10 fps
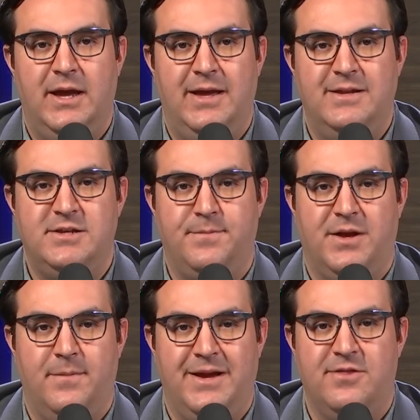ends up
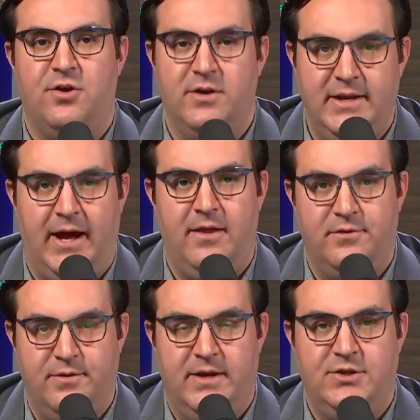becoming a
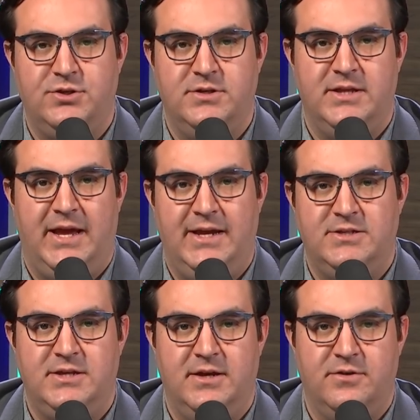$30 donation to the
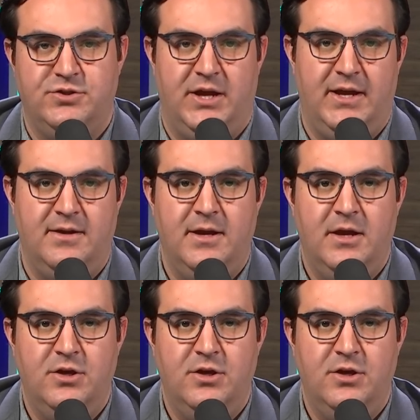ACLJ.